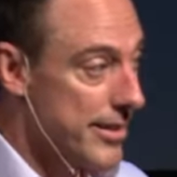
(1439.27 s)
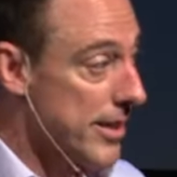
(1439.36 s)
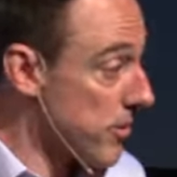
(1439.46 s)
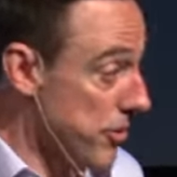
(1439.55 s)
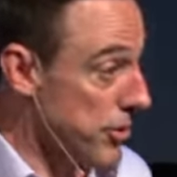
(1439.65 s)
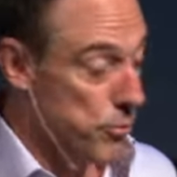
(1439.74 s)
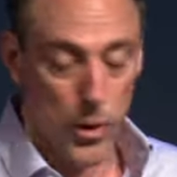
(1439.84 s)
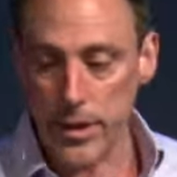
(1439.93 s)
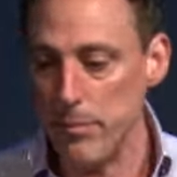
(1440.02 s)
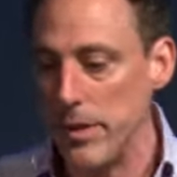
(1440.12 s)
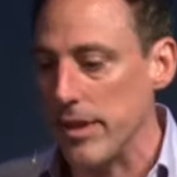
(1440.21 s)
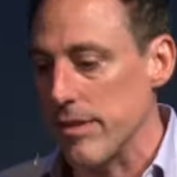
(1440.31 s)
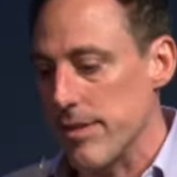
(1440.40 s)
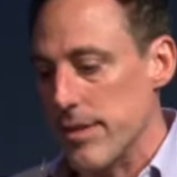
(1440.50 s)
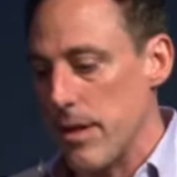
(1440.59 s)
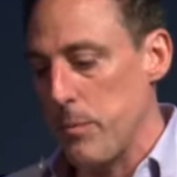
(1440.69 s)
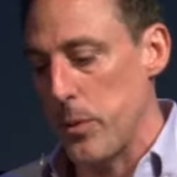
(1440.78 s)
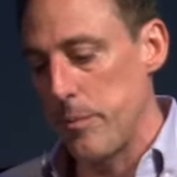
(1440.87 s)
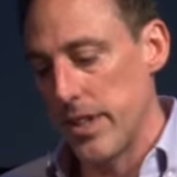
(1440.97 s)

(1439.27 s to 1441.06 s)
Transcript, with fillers: That's just what it means. It's simple.